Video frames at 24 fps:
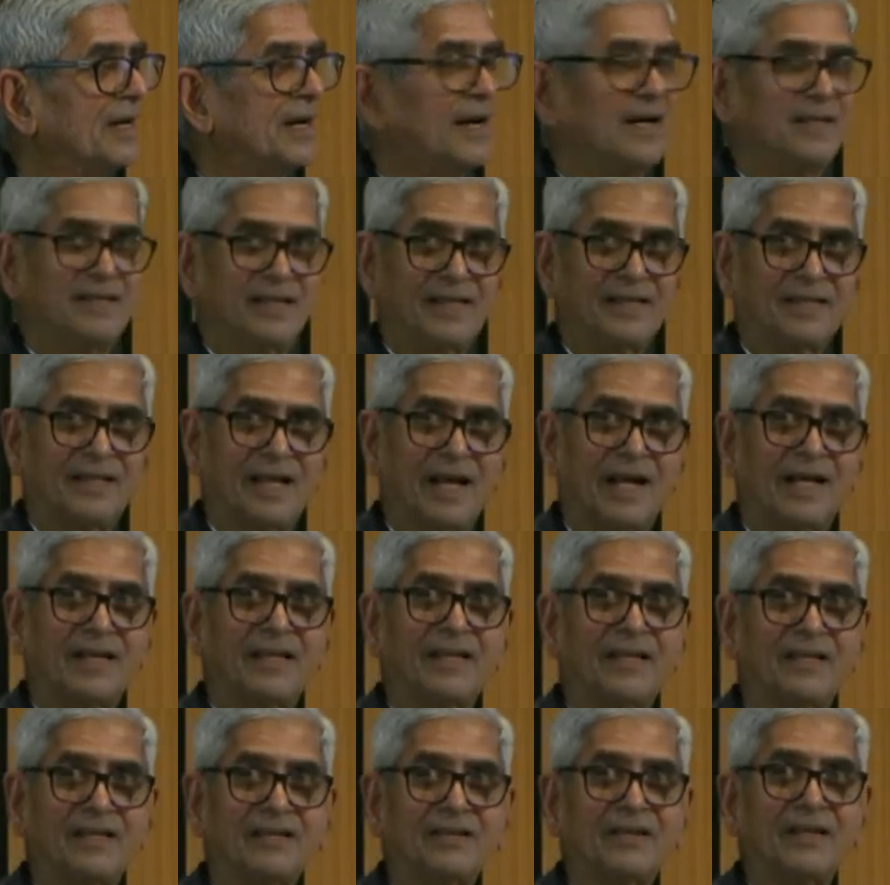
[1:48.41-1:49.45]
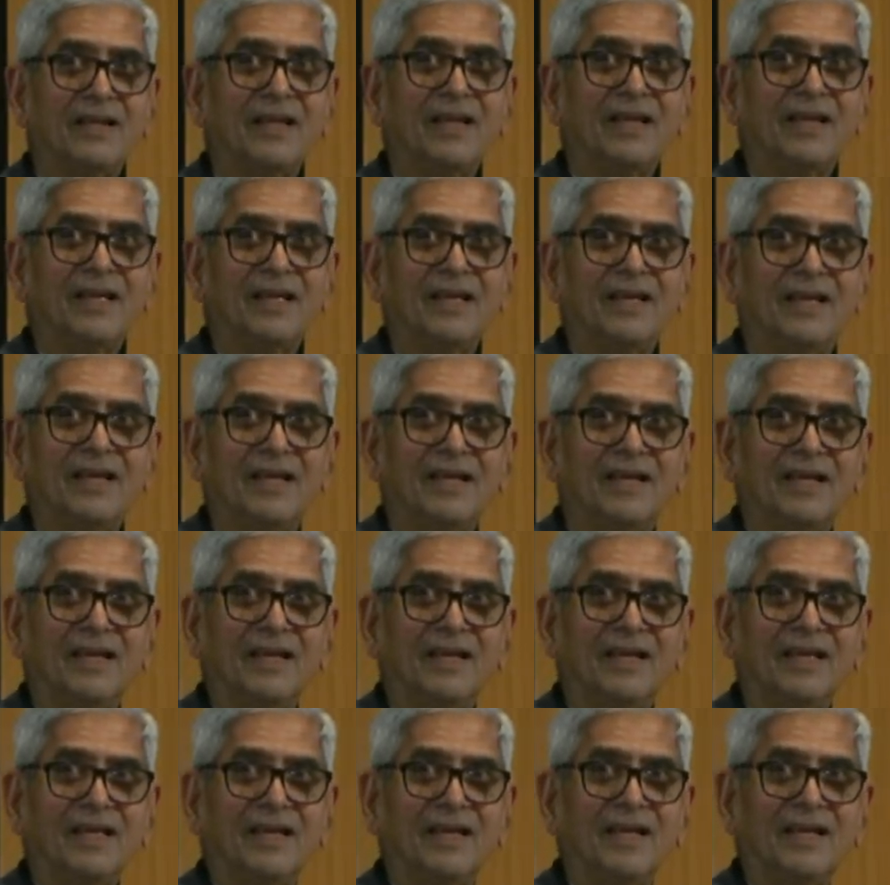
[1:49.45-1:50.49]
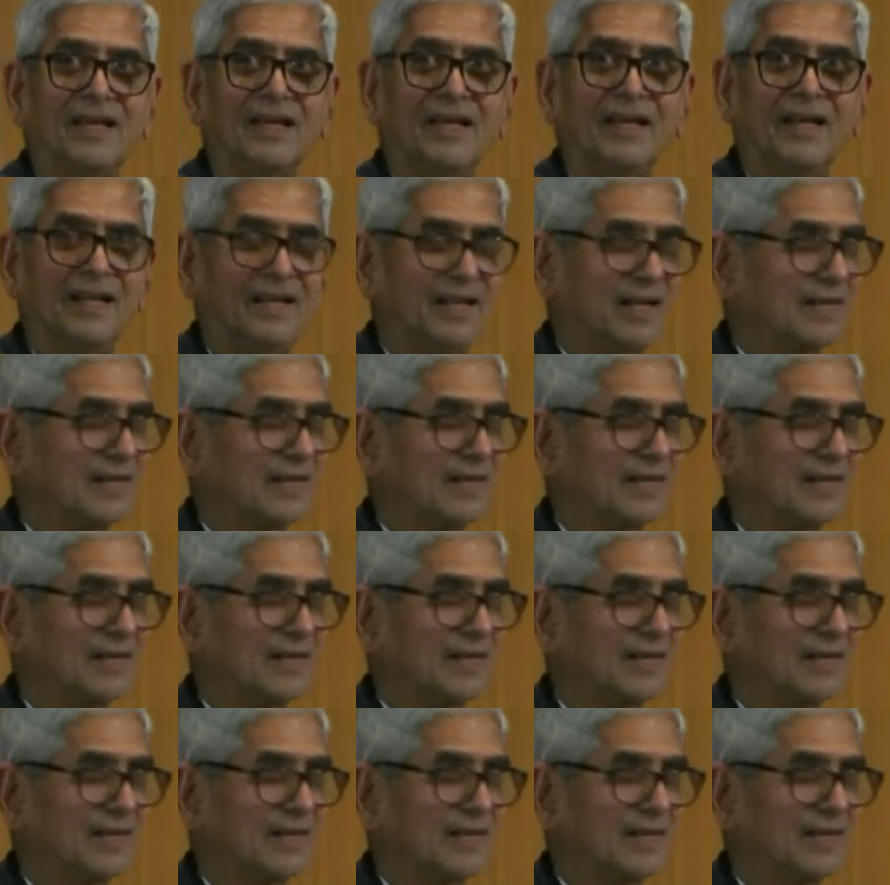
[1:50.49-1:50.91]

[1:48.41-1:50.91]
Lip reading: I think that is an